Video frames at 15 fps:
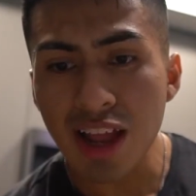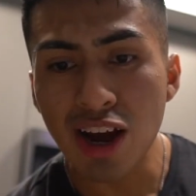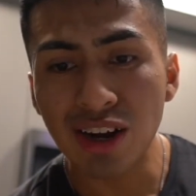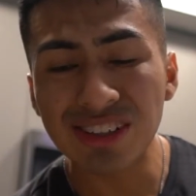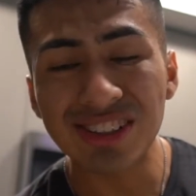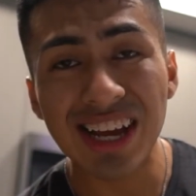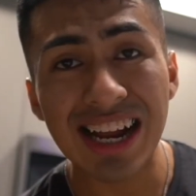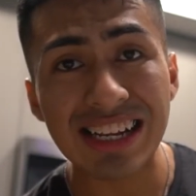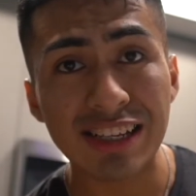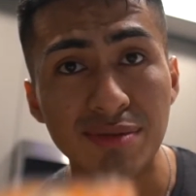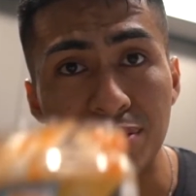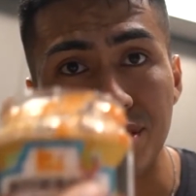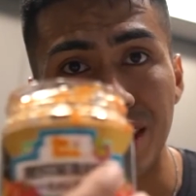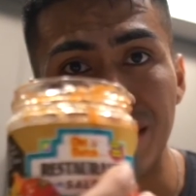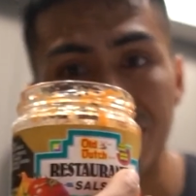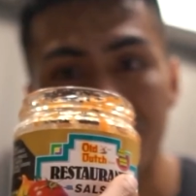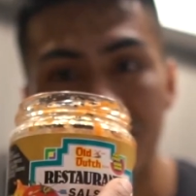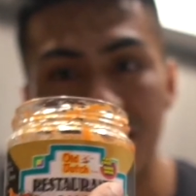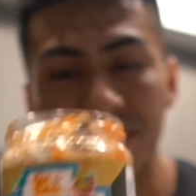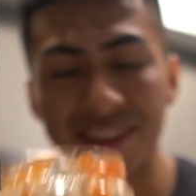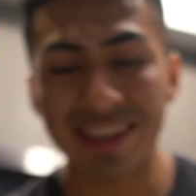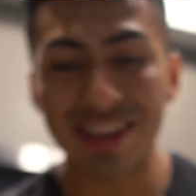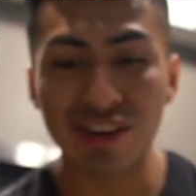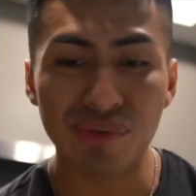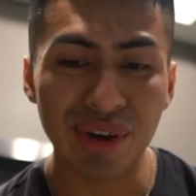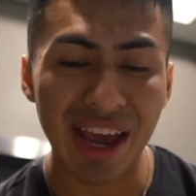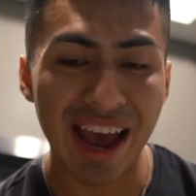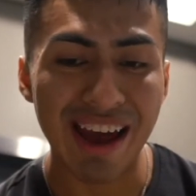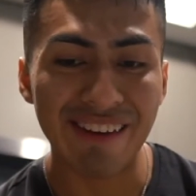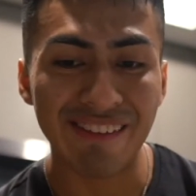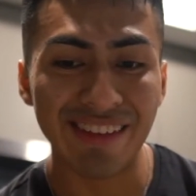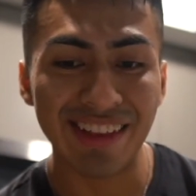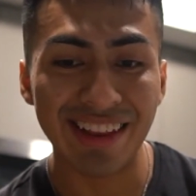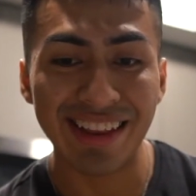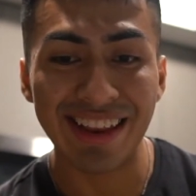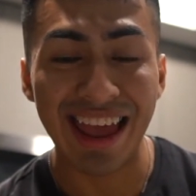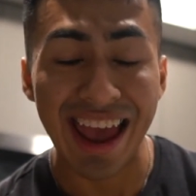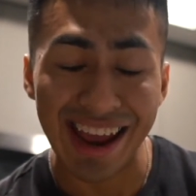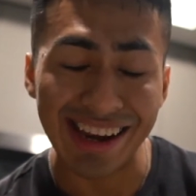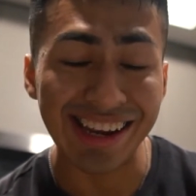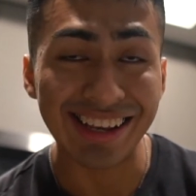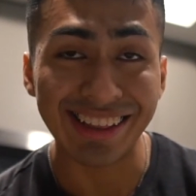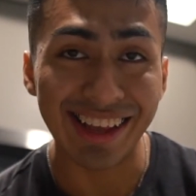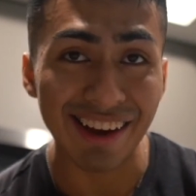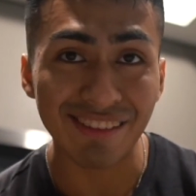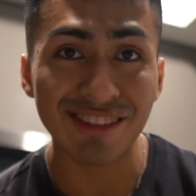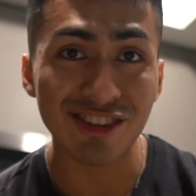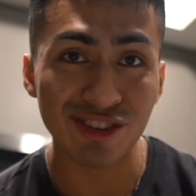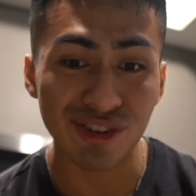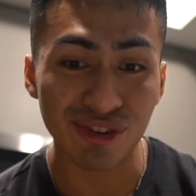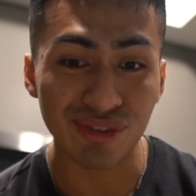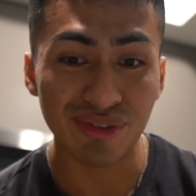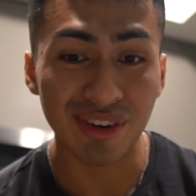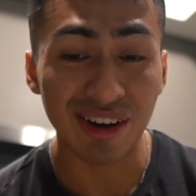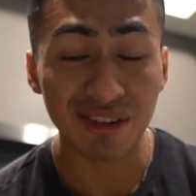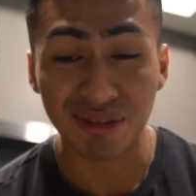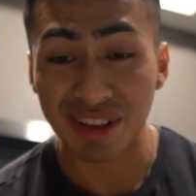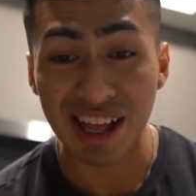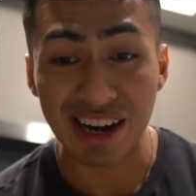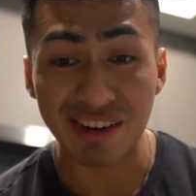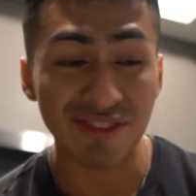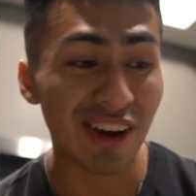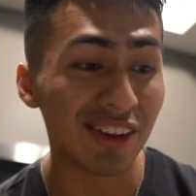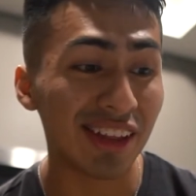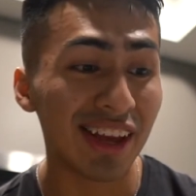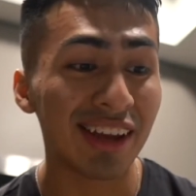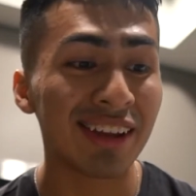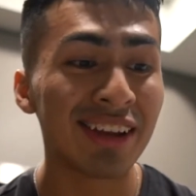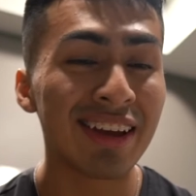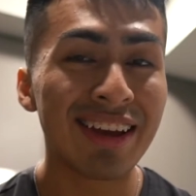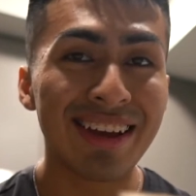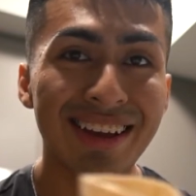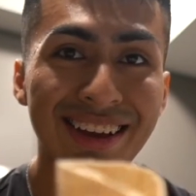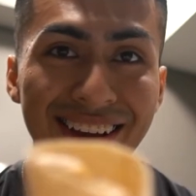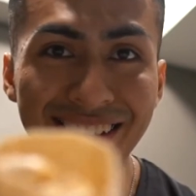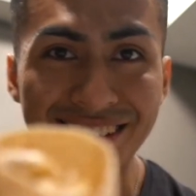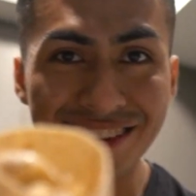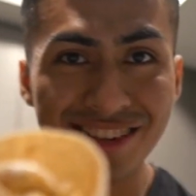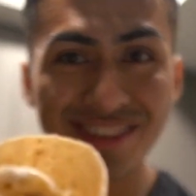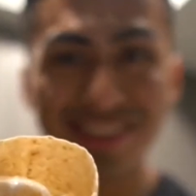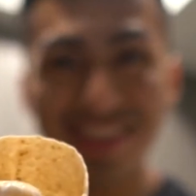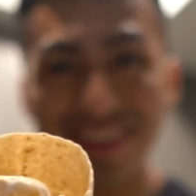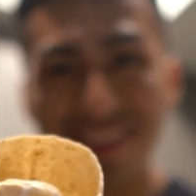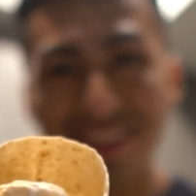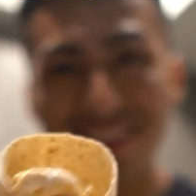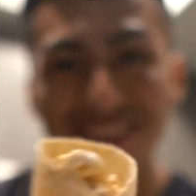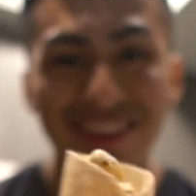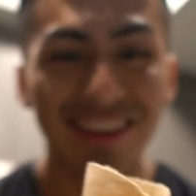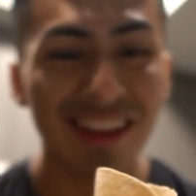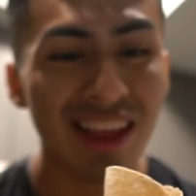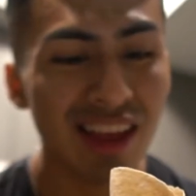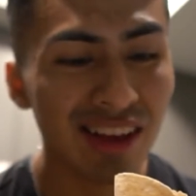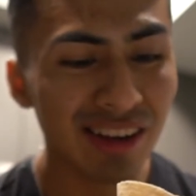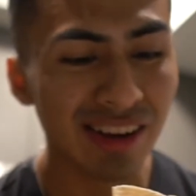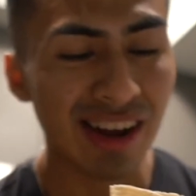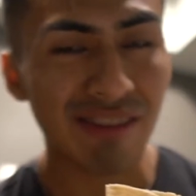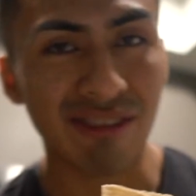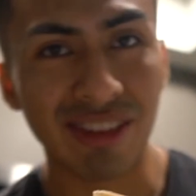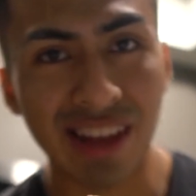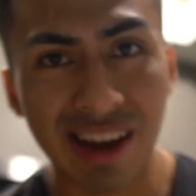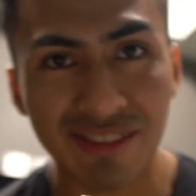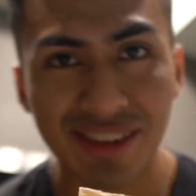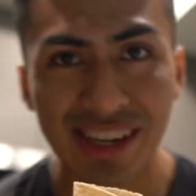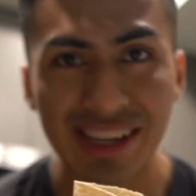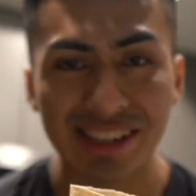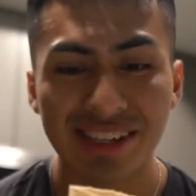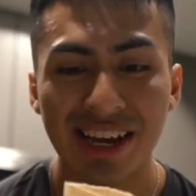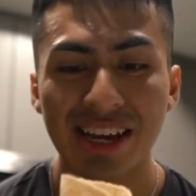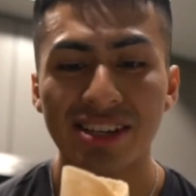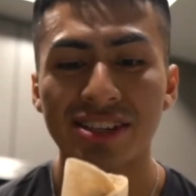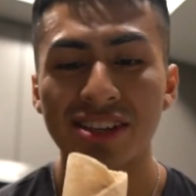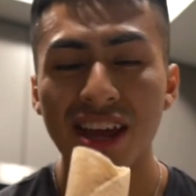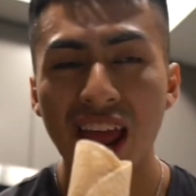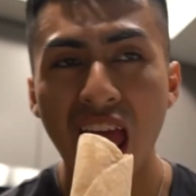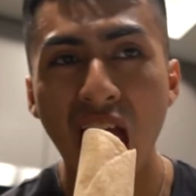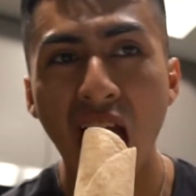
Also added some salsa, didn't know we had any left, so I'm glad I found that. And this is it, gonna have a live taste test.